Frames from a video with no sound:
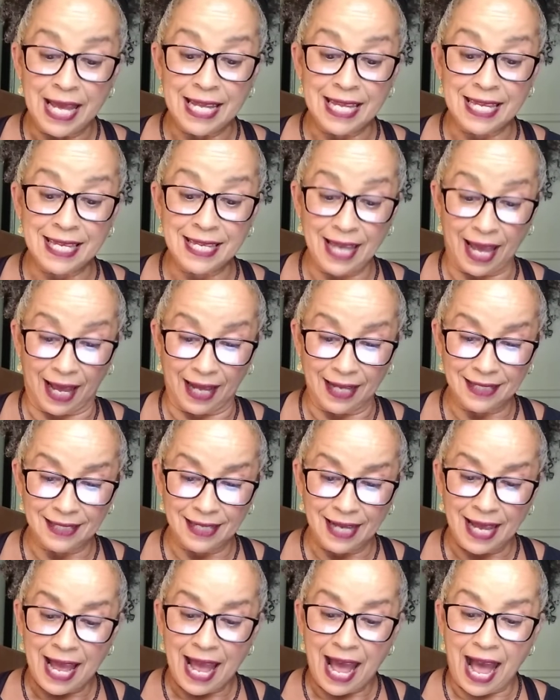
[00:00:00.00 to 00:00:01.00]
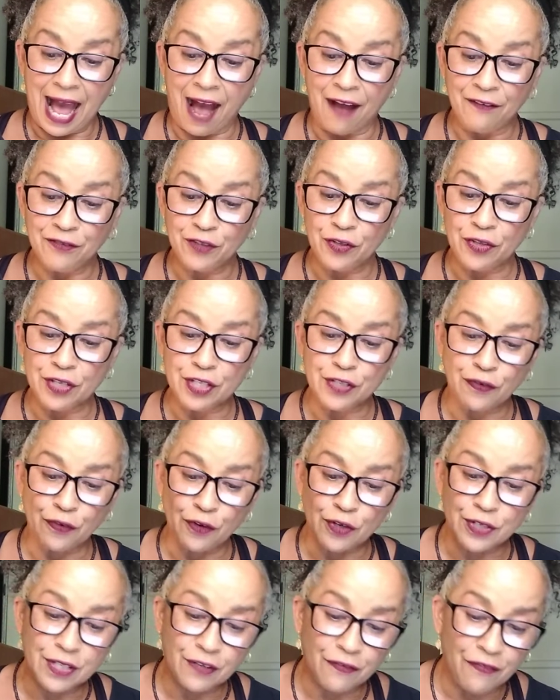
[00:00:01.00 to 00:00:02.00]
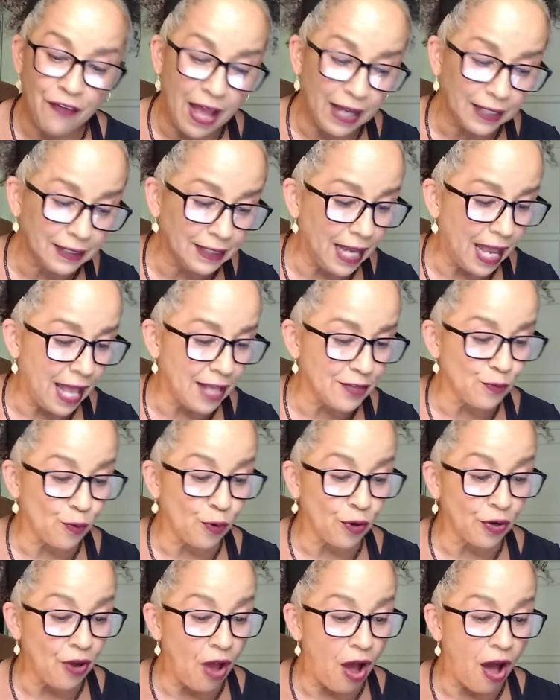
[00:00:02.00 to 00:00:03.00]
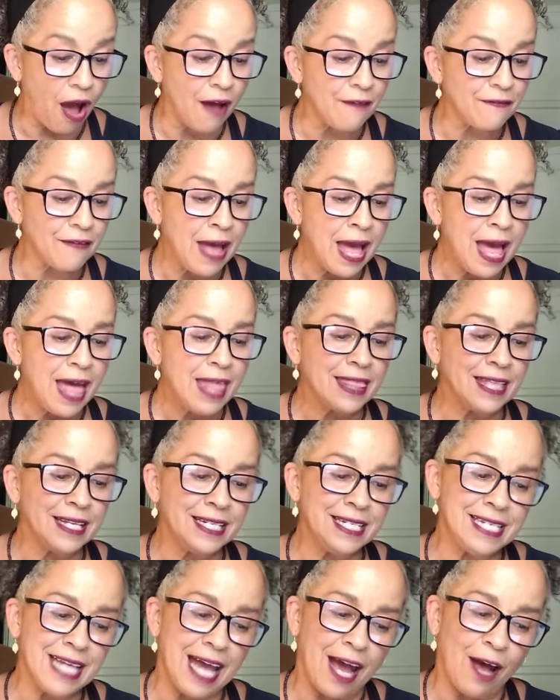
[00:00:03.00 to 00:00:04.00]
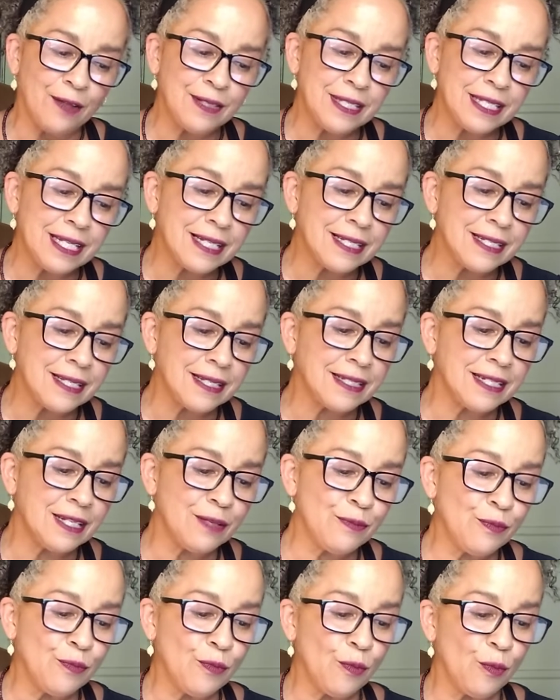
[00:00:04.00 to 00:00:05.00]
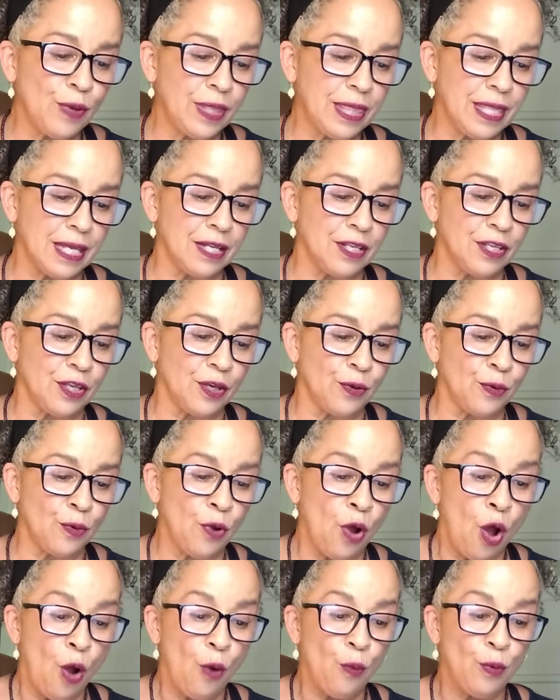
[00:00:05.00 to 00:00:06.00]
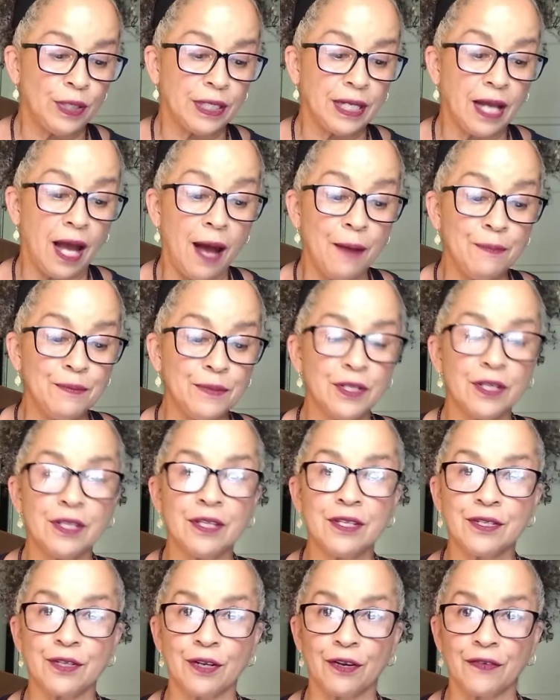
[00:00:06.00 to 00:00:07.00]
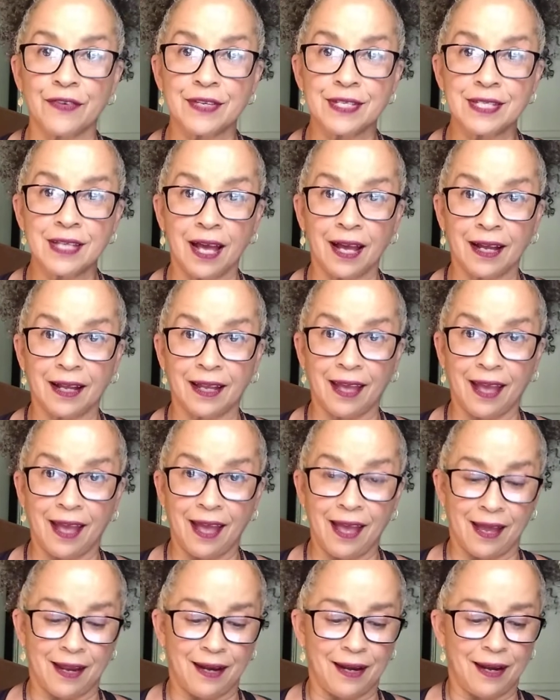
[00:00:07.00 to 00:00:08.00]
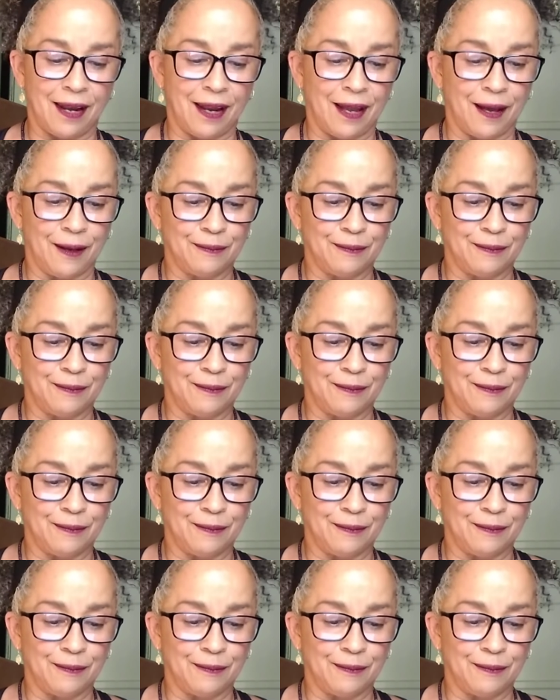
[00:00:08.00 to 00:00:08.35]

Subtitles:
Yet, after this first effect has worn off, the doubts existing within you would come to the surface again.